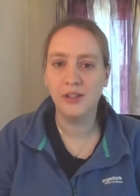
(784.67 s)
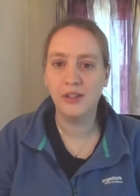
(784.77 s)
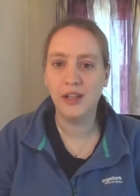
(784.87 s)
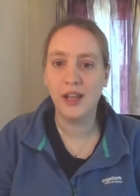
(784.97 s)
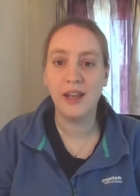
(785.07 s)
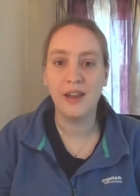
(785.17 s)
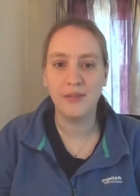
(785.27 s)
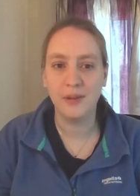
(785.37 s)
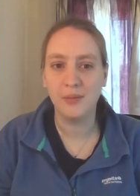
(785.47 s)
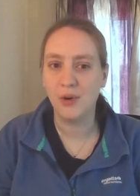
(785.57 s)
getting
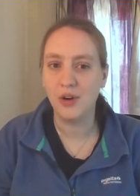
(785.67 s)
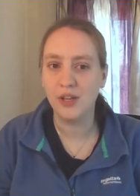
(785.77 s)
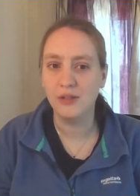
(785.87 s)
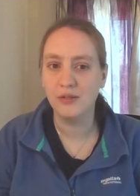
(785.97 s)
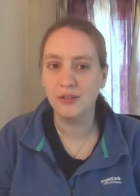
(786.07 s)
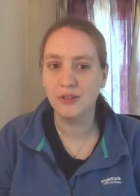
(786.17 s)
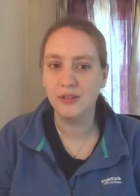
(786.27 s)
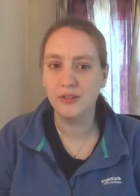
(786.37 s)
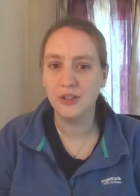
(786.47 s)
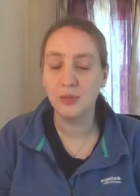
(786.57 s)
everything right
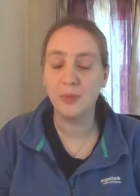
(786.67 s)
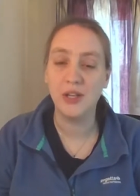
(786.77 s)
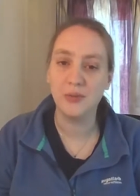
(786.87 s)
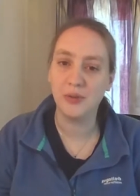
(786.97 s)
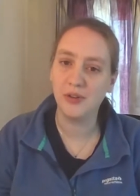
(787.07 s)
speaks to